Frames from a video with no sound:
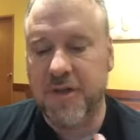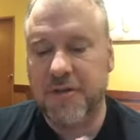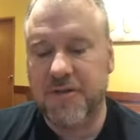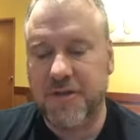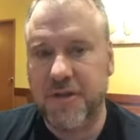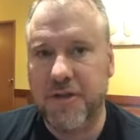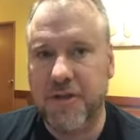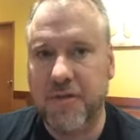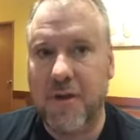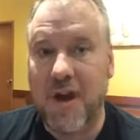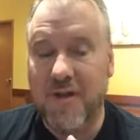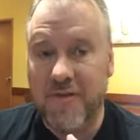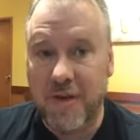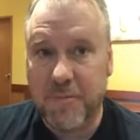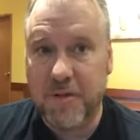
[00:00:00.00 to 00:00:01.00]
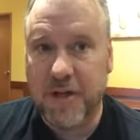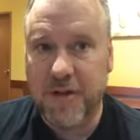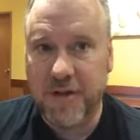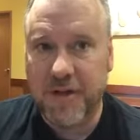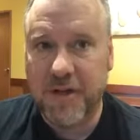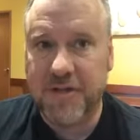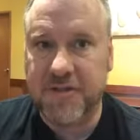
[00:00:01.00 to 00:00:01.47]
Two, I've
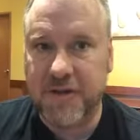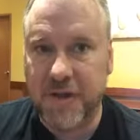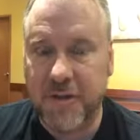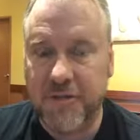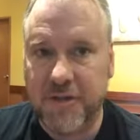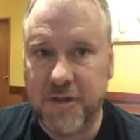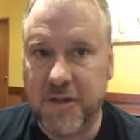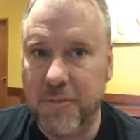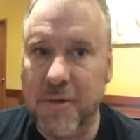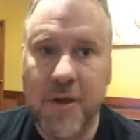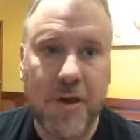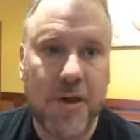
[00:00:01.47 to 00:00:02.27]
uploaded it to YouTube,